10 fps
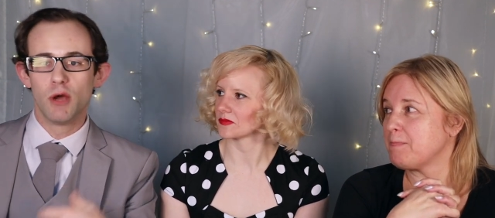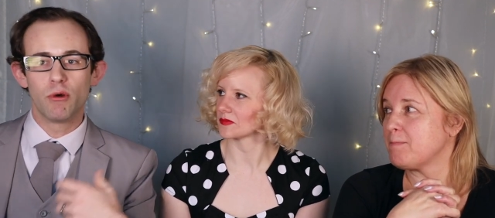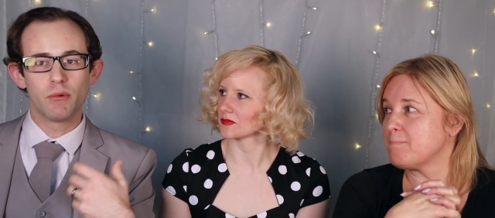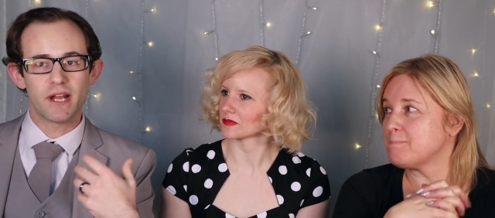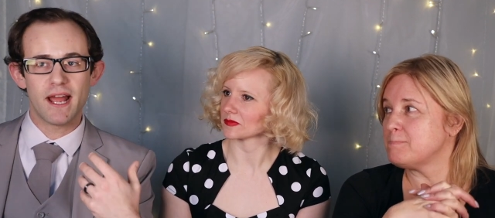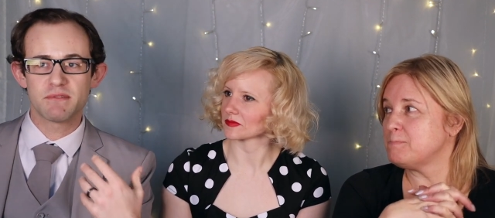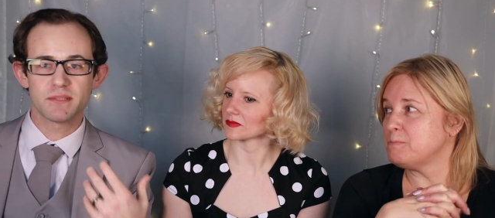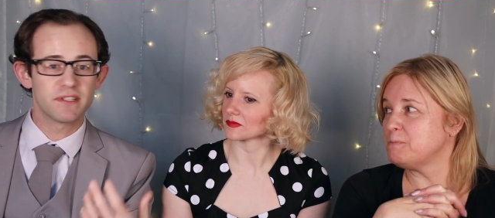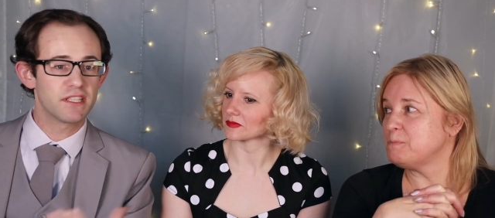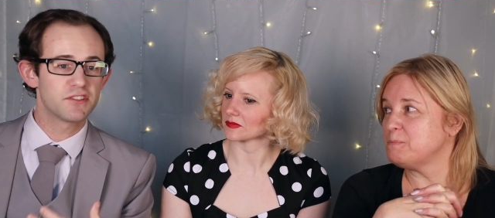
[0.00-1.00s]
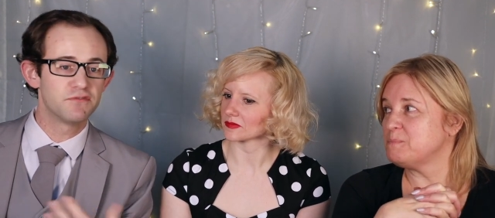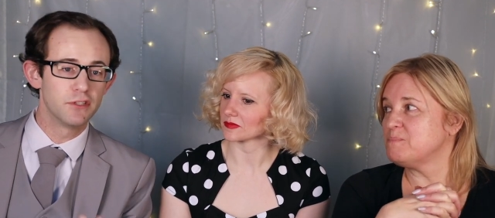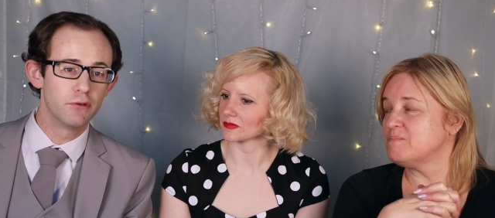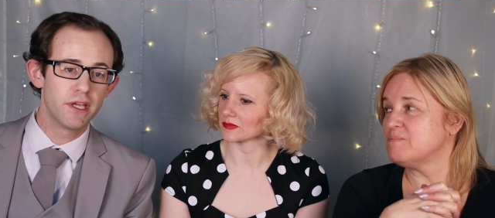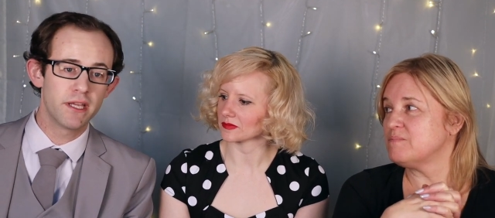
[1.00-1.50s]
Speaker 1: We want to have something that's
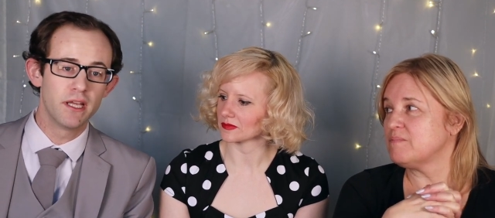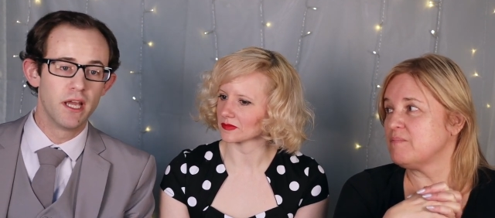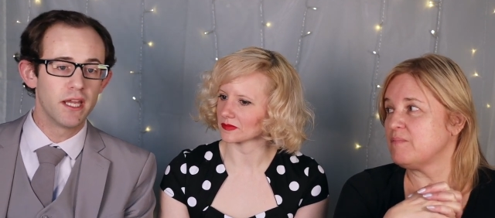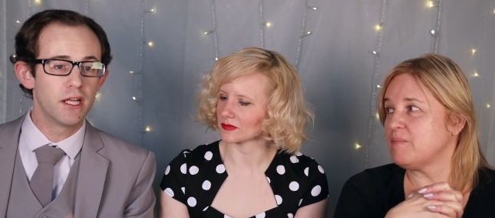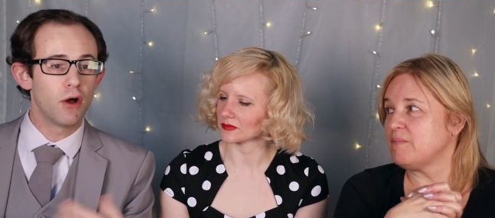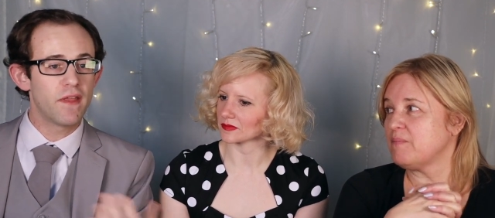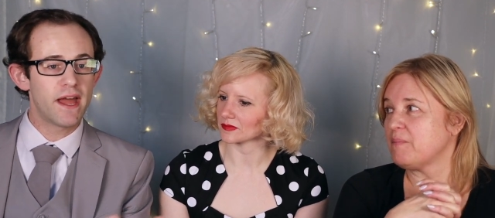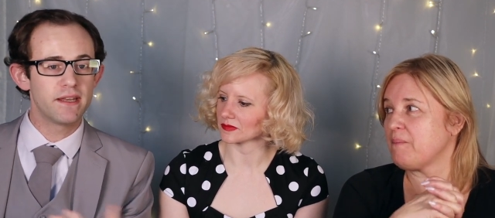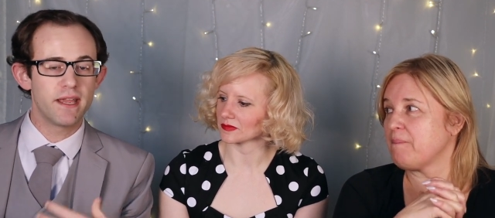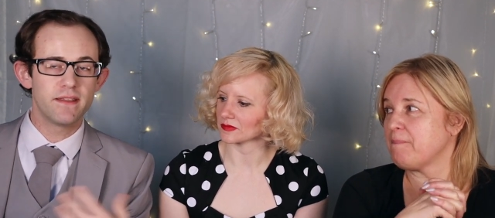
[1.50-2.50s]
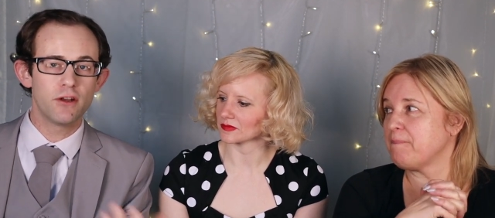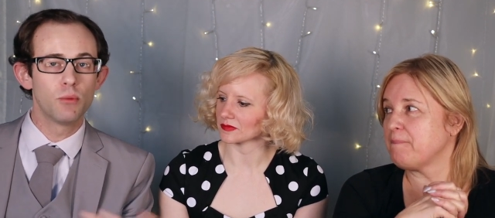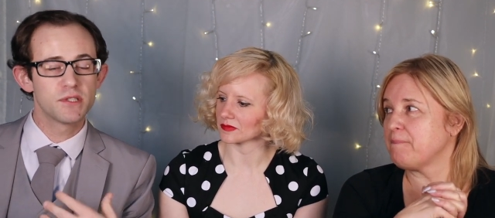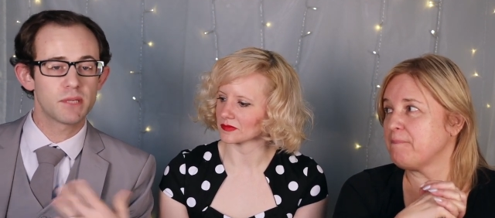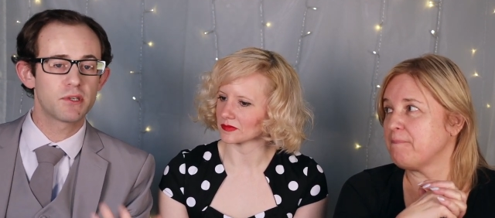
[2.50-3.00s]
fluid, you know, that, and then
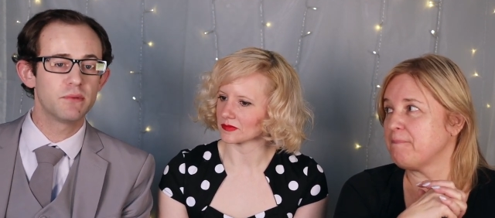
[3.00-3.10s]
opens up